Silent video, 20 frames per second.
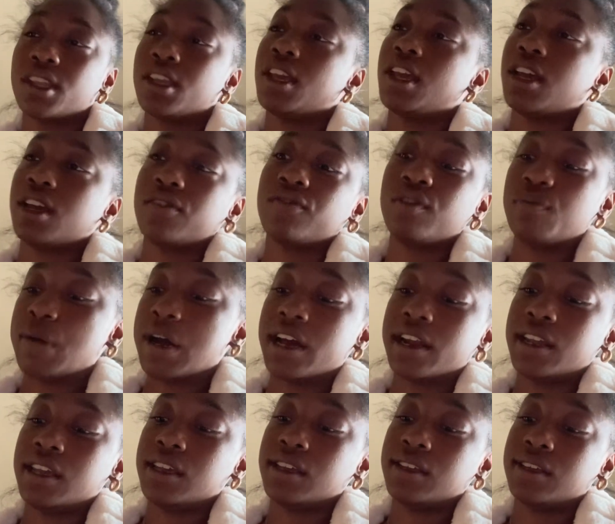
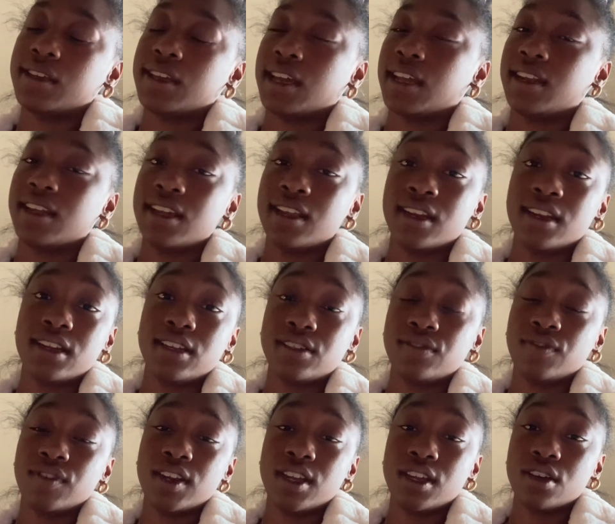Everybody, at the end of this
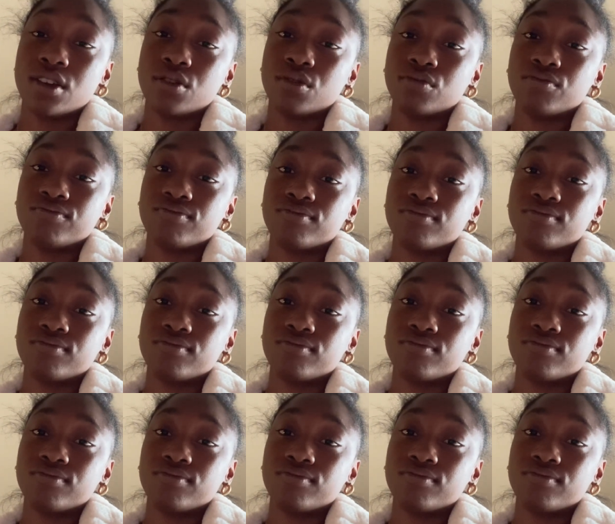video,